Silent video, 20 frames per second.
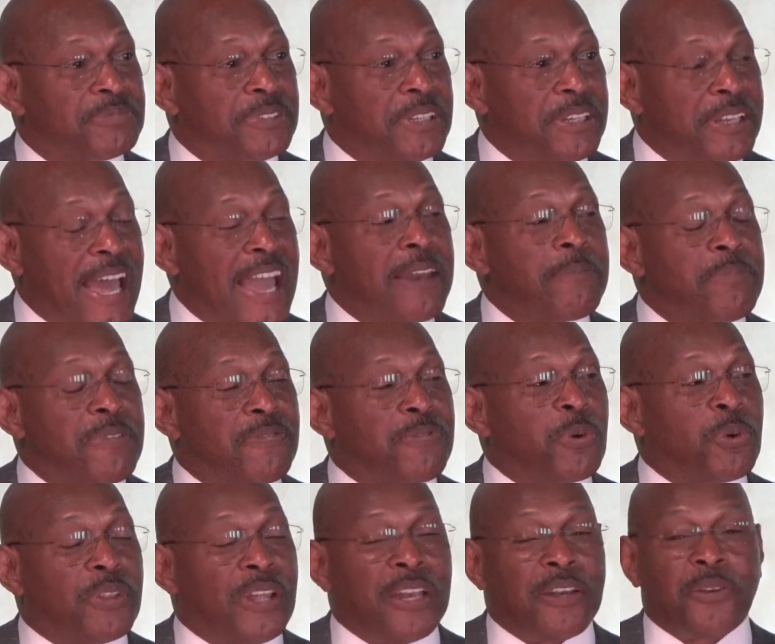the night
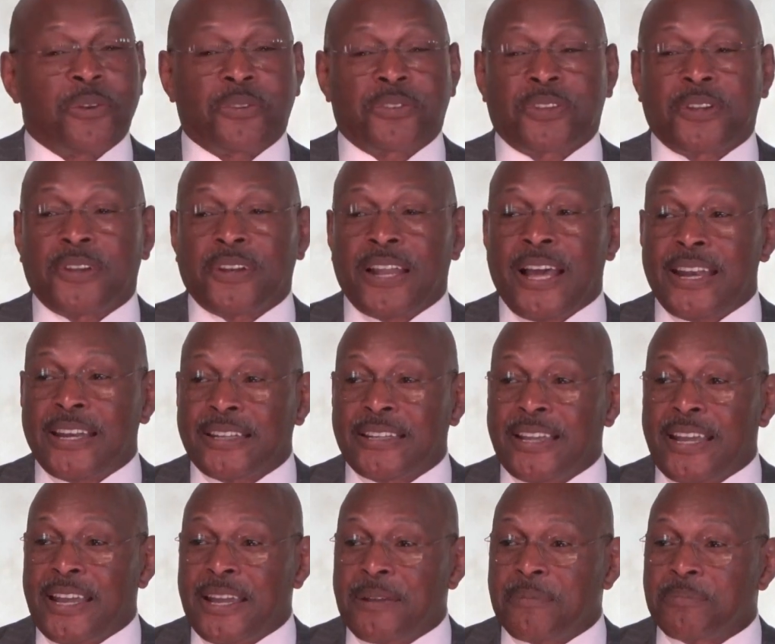before that North Carolina
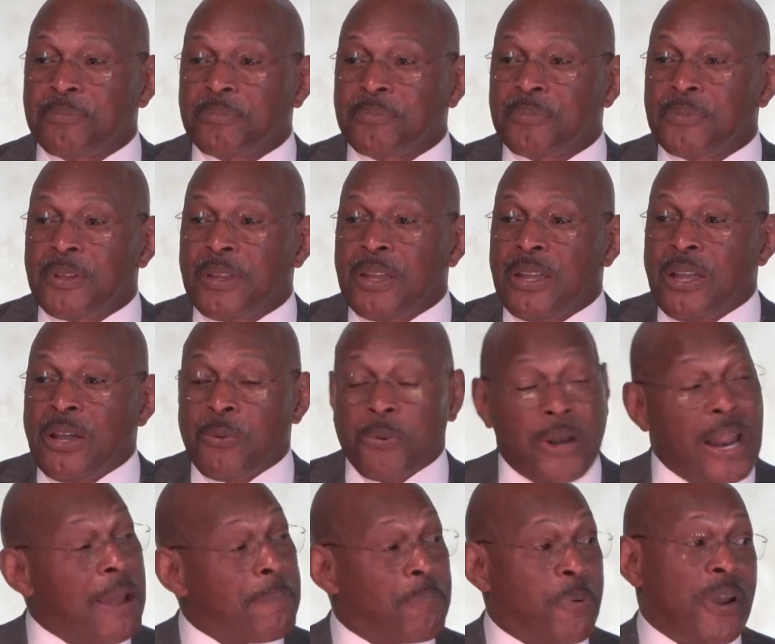game,
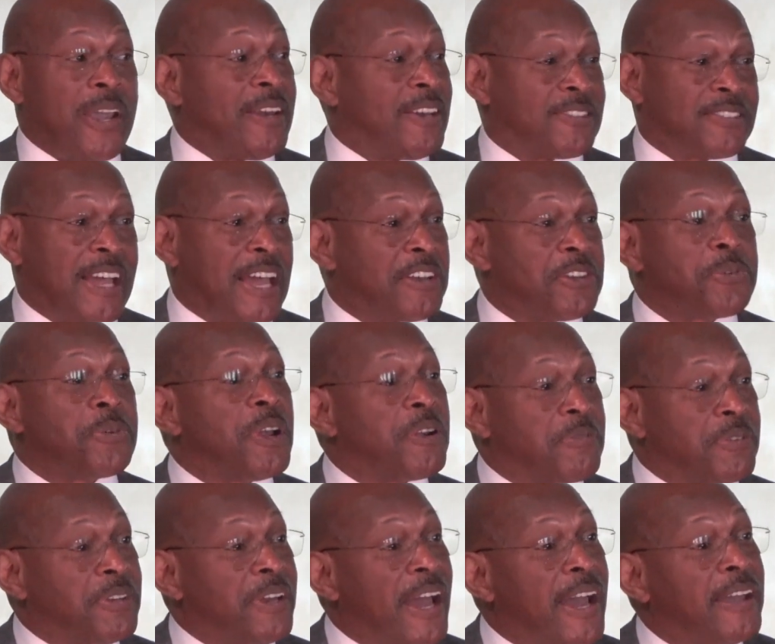when I prayed as I do
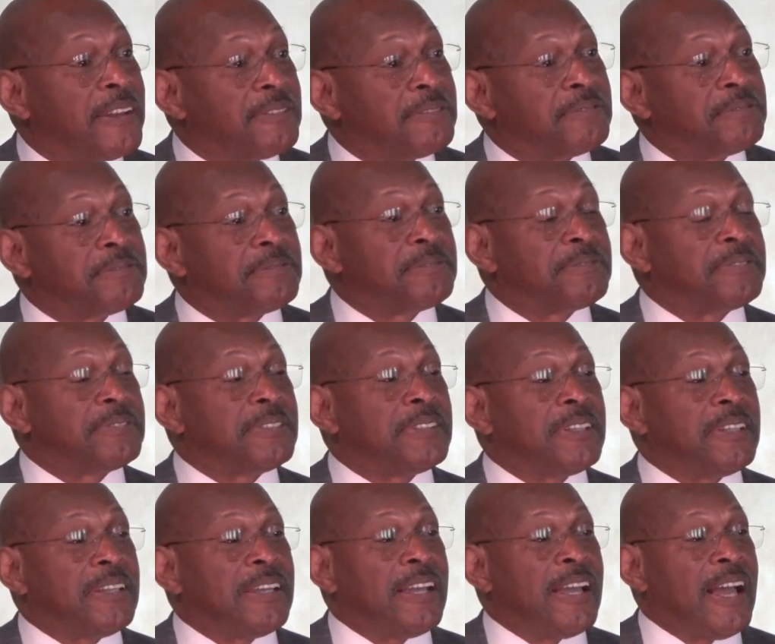every night,
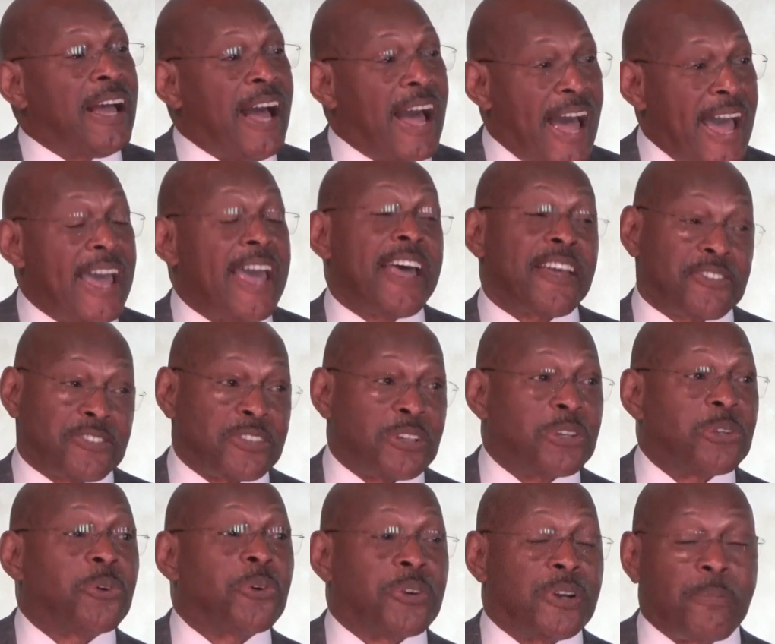I asked
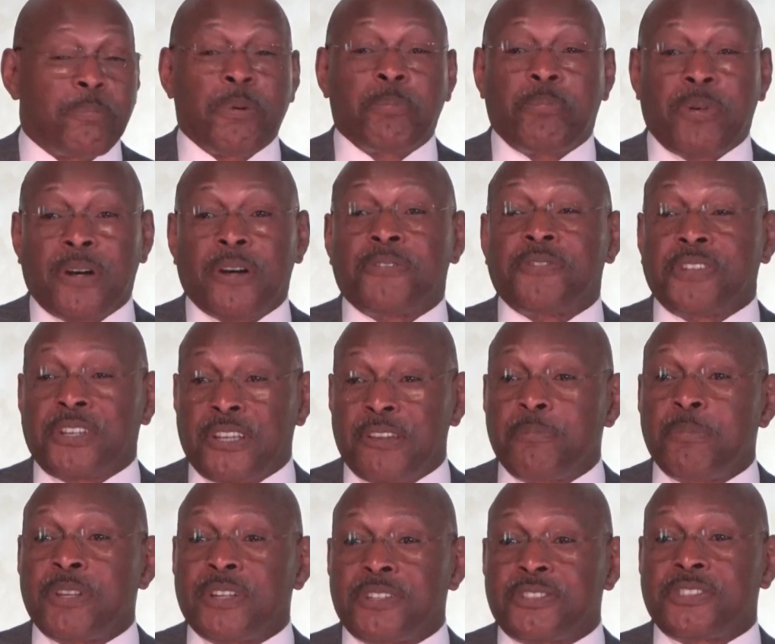the Lord up above to
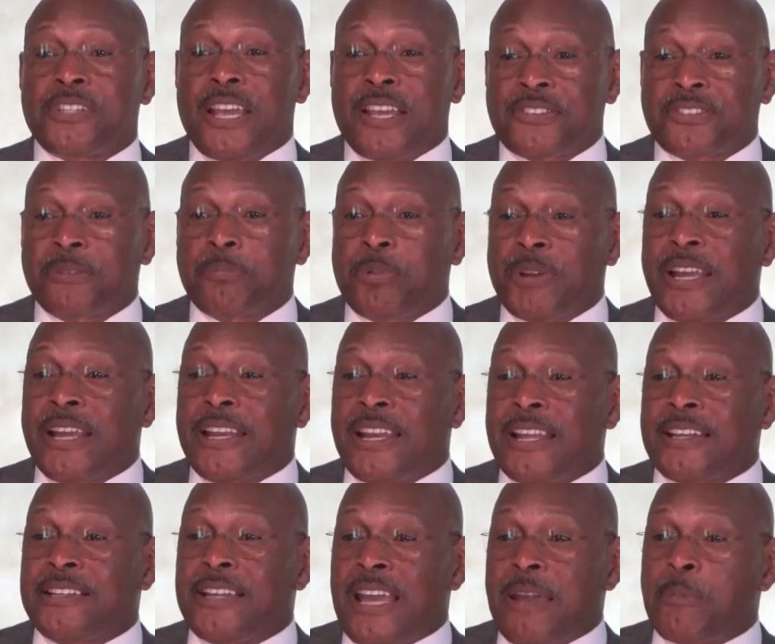give me the chance to play in
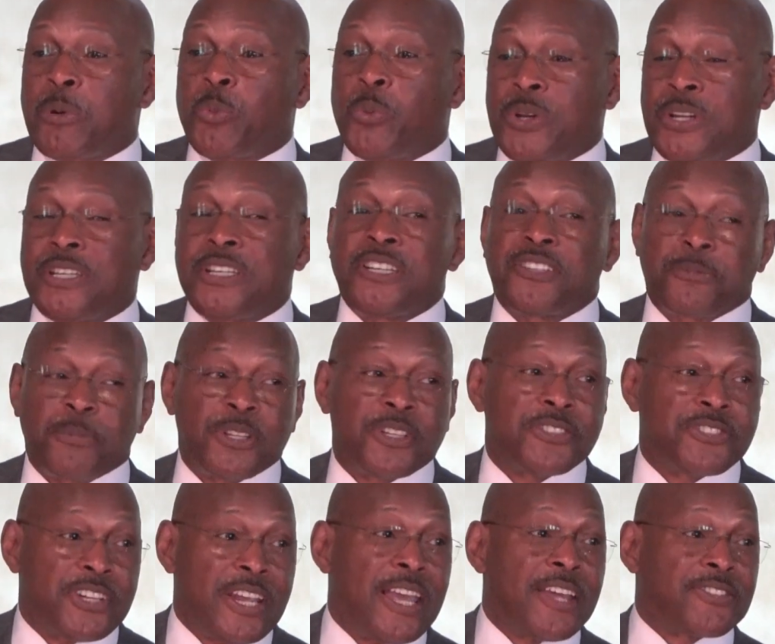that game, and when he gives me
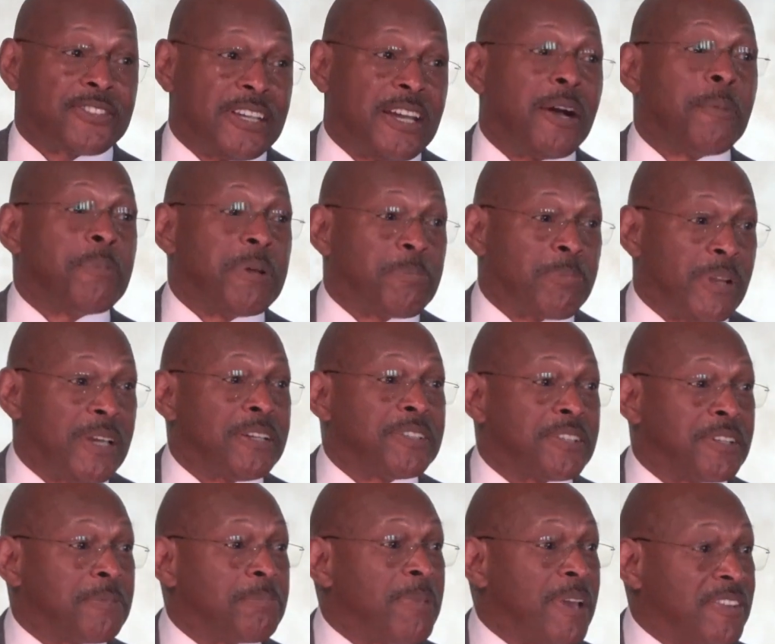the chance to help me play to
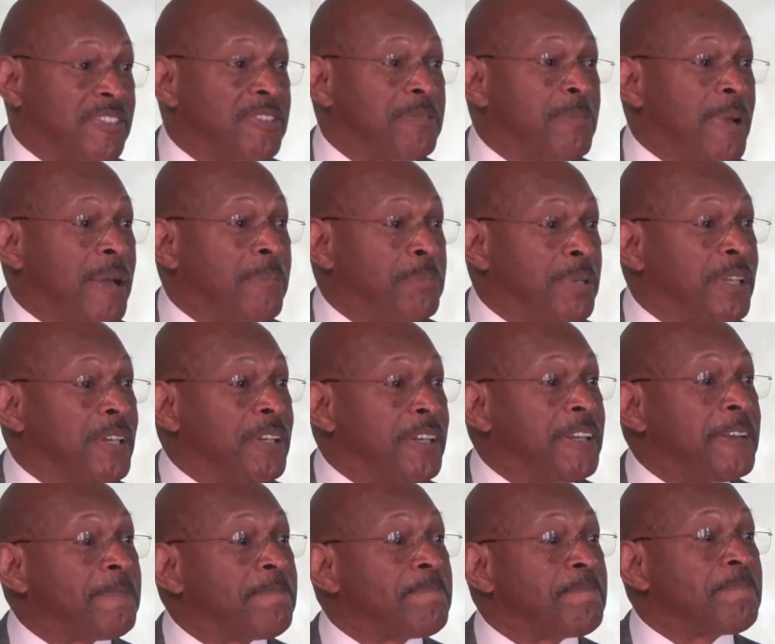the best of my
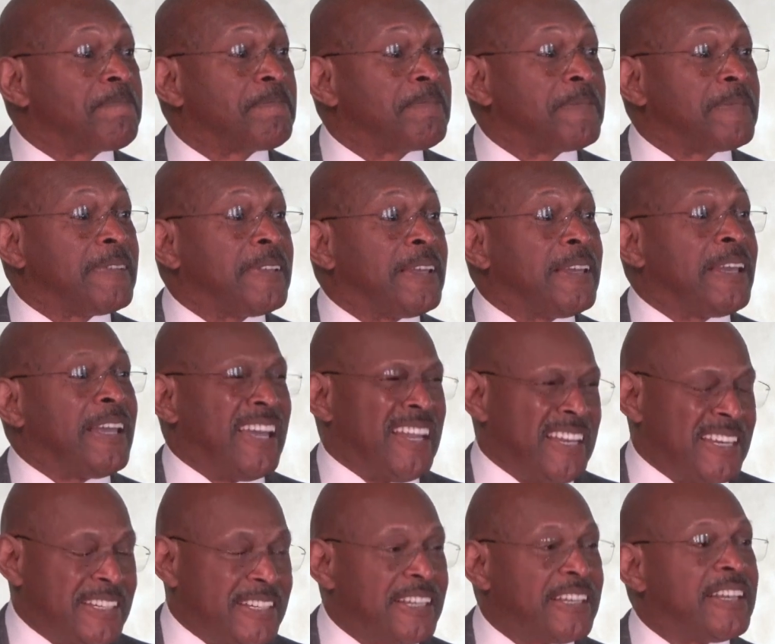ability.
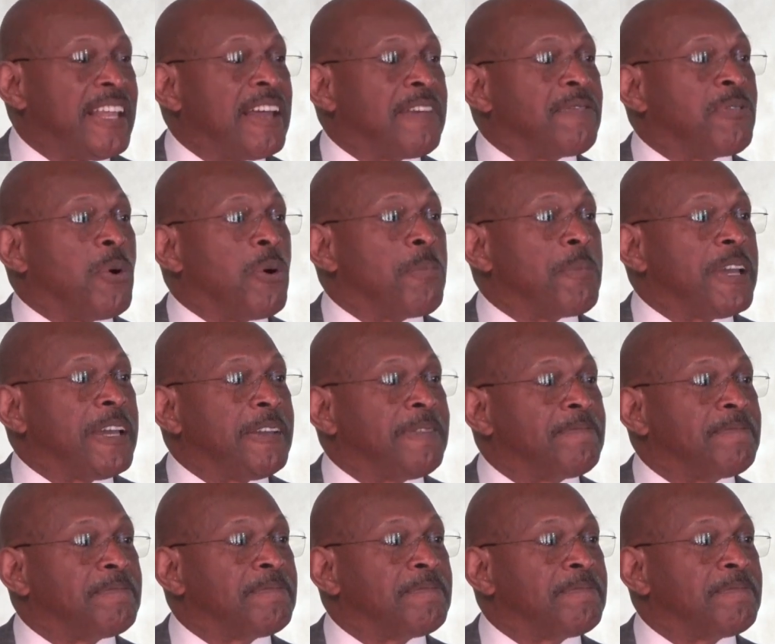And he did that for me.